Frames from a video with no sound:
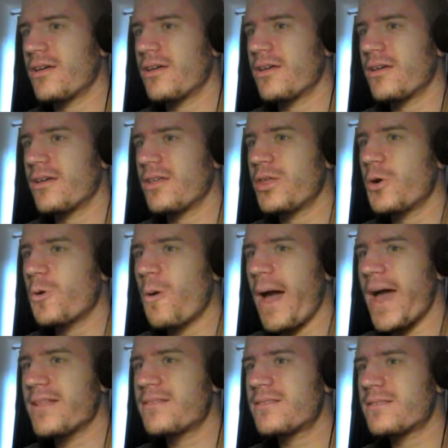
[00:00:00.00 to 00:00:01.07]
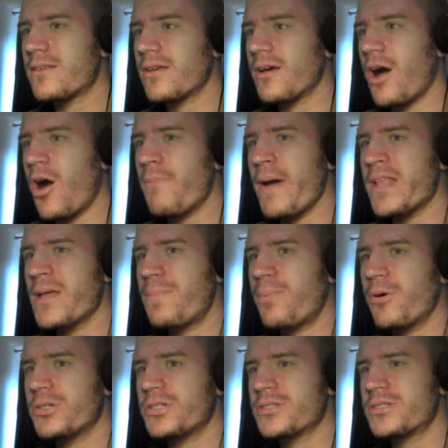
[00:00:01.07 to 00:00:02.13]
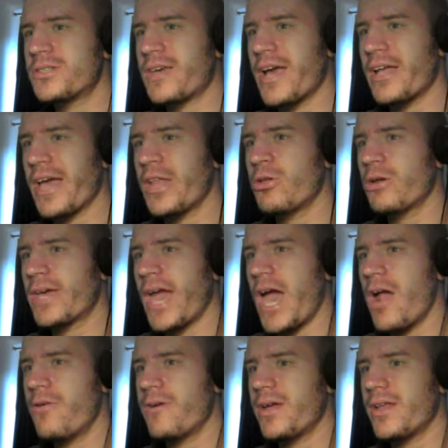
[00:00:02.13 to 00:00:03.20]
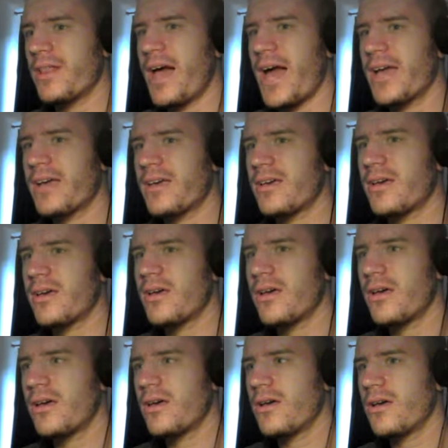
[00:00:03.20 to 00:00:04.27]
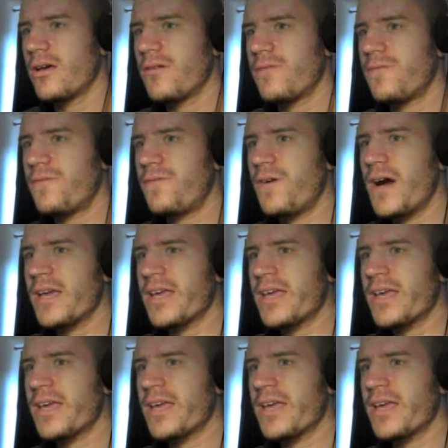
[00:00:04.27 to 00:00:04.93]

You had how many potions can you carry? Like fucking